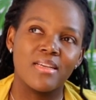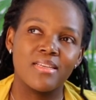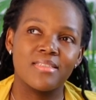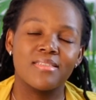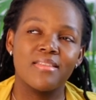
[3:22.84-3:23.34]

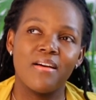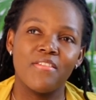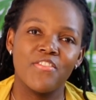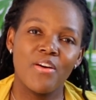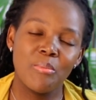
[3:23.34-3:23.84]
is the
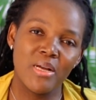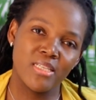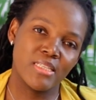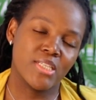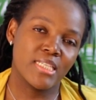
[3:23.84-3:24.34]

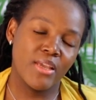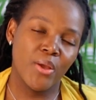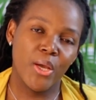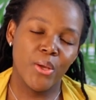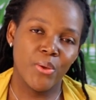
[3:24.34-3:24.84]
farmer's
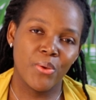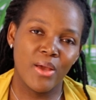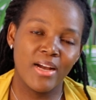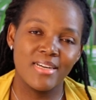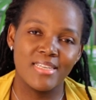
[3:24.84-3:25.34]
sickle,
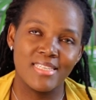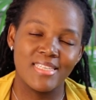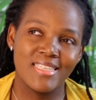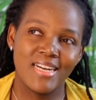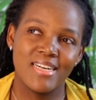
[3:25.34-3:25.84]
and
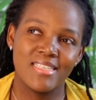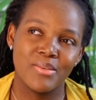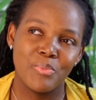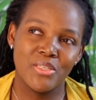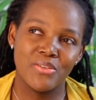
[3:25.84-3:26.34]
it has
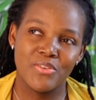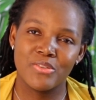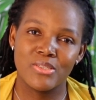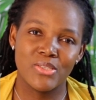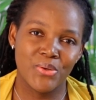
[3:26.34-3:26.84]
a
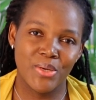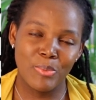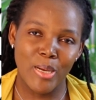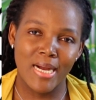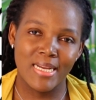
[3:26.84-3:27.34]
beautiful story
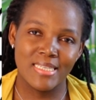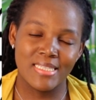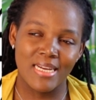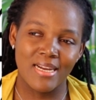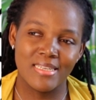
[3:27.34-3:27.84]
behind
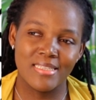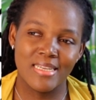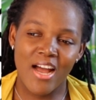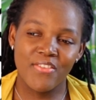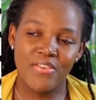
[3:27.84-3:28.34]
that.
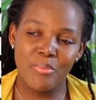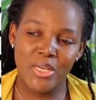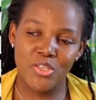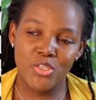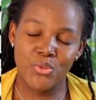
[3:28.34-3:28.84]
A farmer
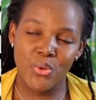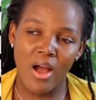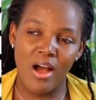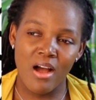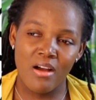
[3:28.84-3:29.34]
used to
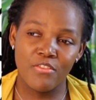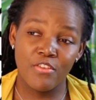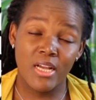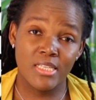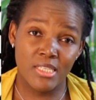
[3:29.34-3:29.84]
have
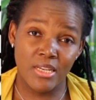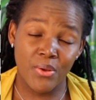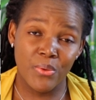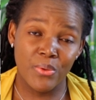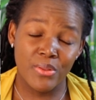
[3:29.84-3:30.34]
a
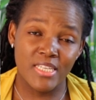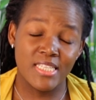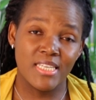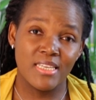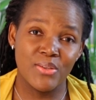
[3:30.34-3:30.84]
sickle that
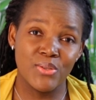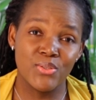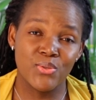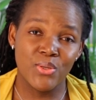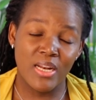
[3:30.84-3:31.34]
he
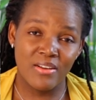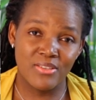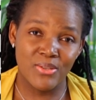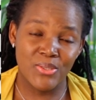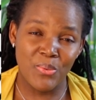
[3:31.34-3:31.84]
used to love
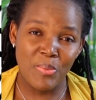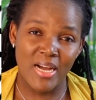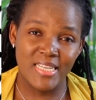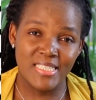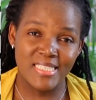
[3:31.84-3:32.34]
so
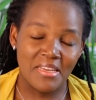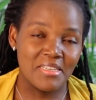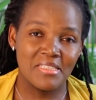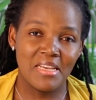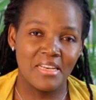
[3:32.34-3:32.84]
much. He
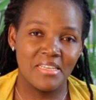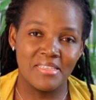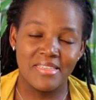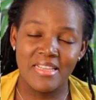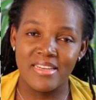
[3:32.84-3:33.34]

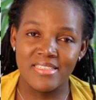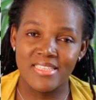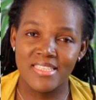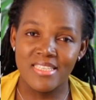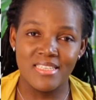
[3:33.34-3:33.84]
decided that
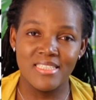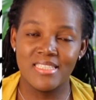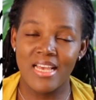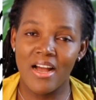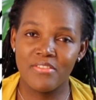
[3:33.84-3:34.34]
it
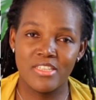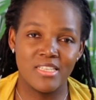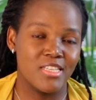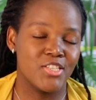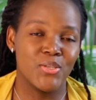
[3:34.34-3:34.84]
deserved
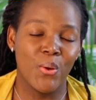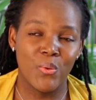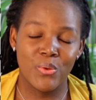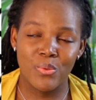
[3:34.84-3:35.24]
its own